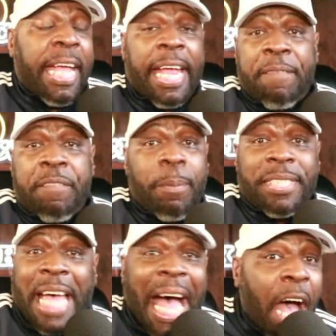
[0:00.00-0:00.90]
if it
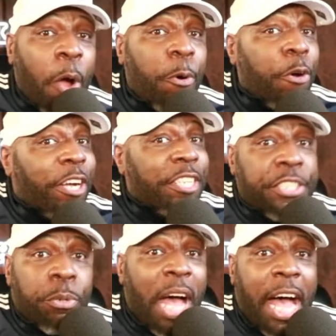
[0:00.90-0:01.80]
was an hour or
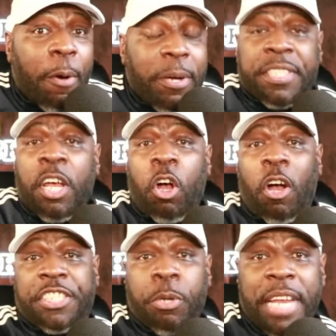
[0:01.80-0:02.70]
two hours or
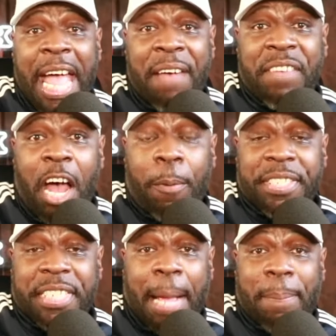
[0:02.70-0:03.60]
two and a half
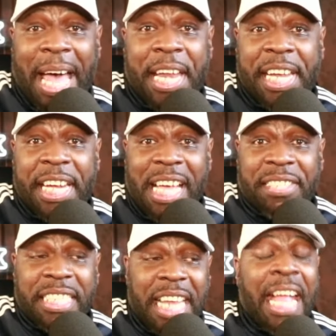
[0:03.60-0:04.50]
hours, like Biden did
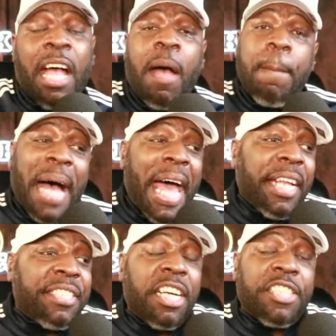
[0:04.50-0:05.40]
yesterday,
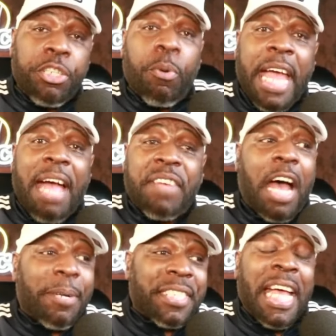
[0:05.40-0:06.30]
Biden took two and a half
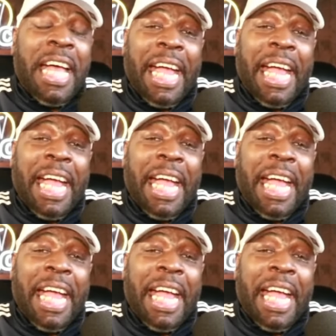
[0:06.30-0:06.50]
hours.